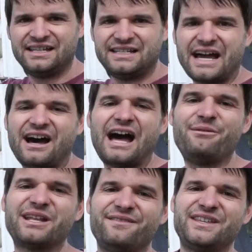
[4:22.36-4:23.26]
Now, I
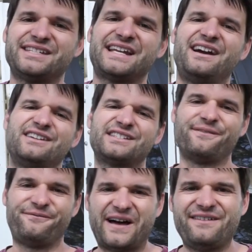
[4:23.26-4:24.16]
would give these tires a
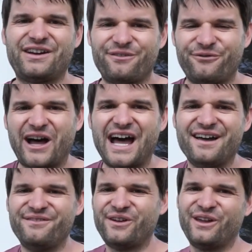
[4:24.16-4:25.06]
5 out of
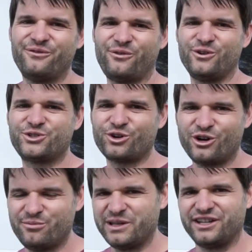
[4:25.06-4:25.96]
5 for
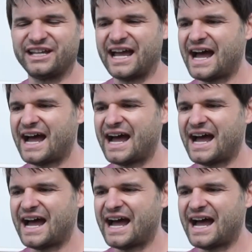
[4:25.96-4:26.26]
durability.